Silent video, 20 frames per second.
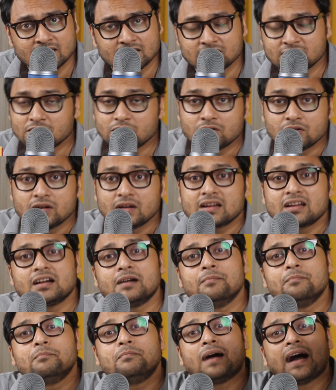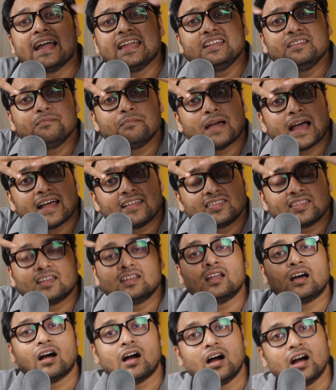So combine math
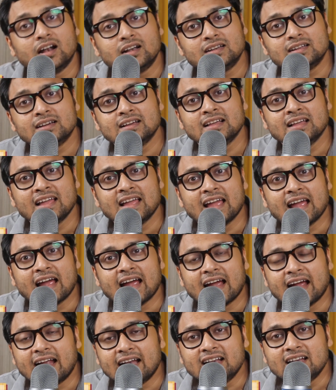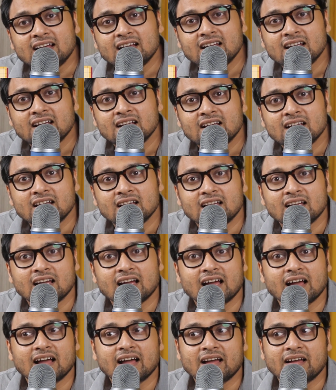and art and
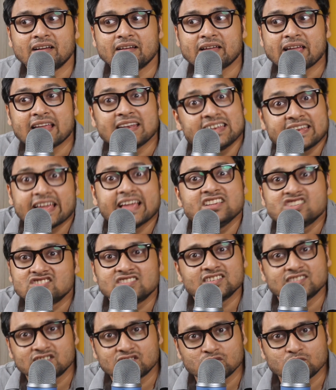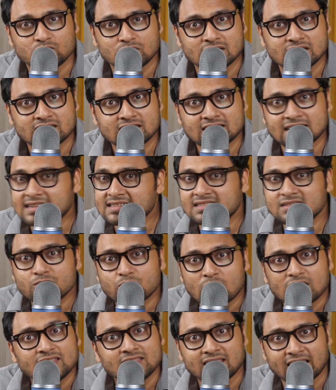uh, engage the student. That's
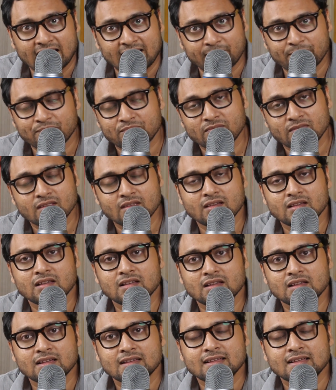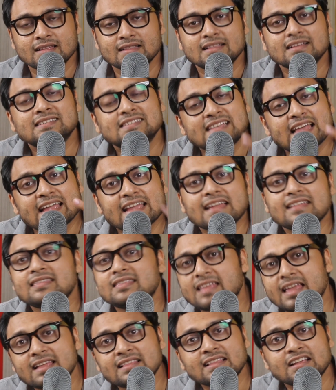one thing. The
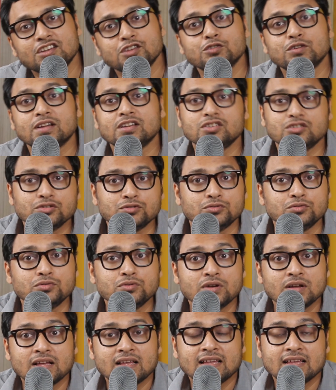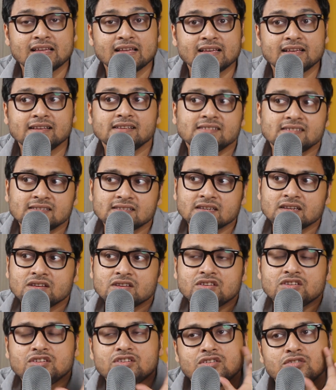second thing that you can do is
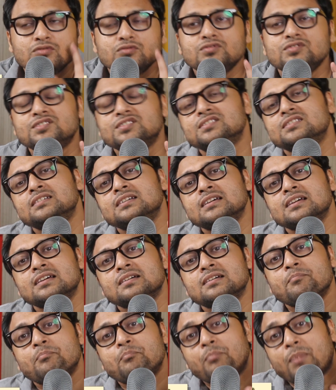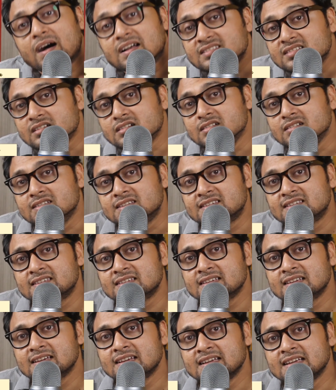use
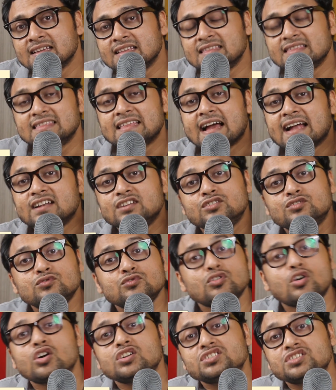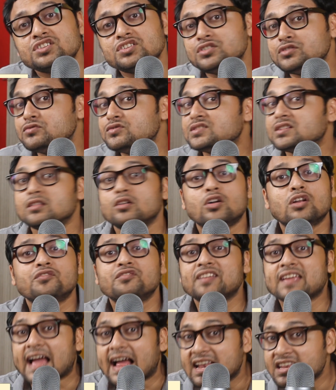puzzles that do not use a lot
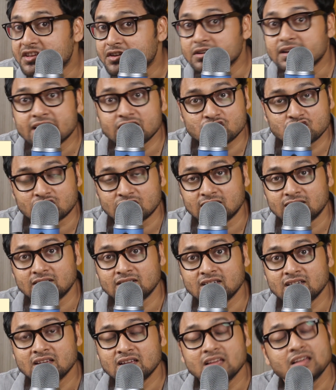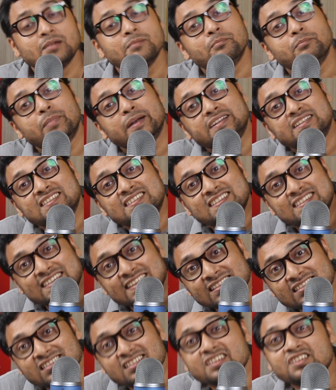of calculation but
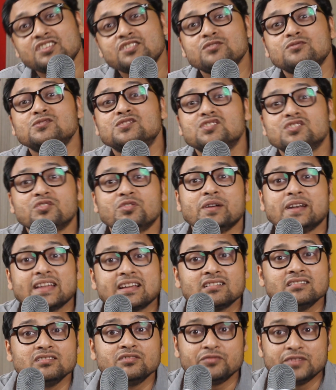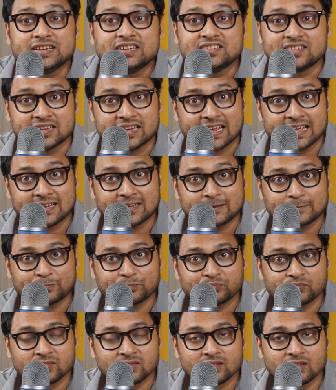still use critical reasoning.
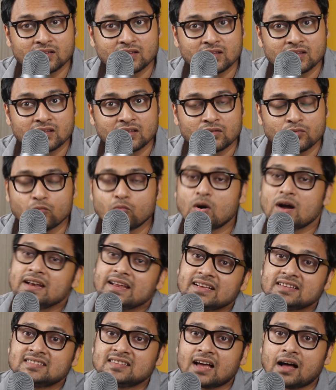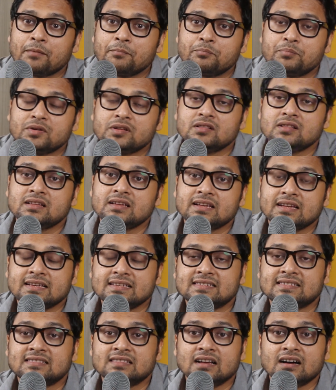One example
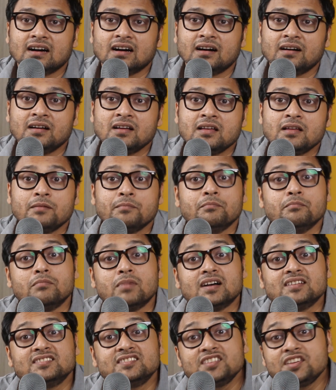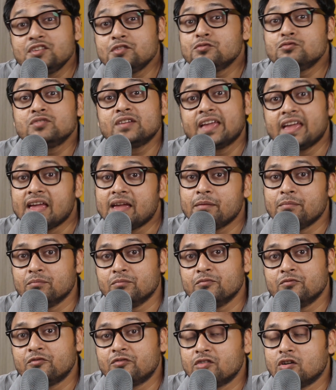is the Masyu
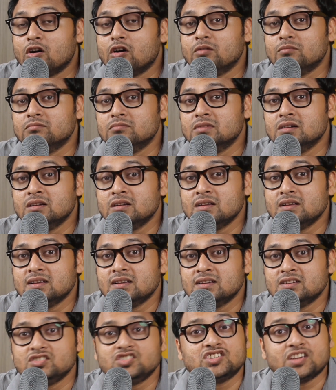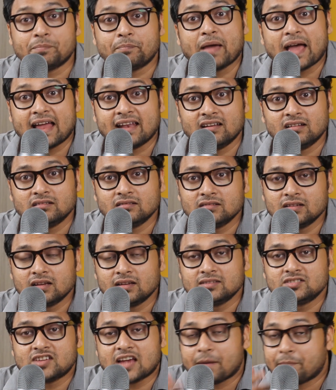game from Japan.
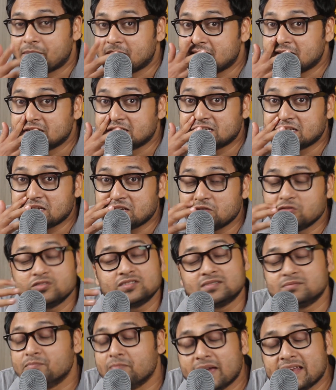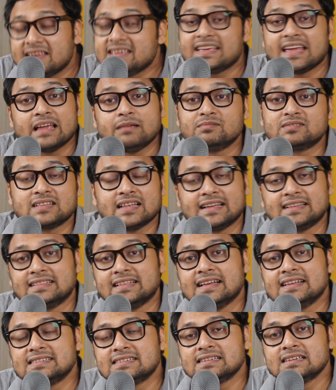Uh, Japanese use many games like
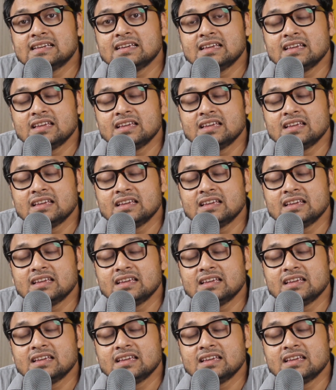this.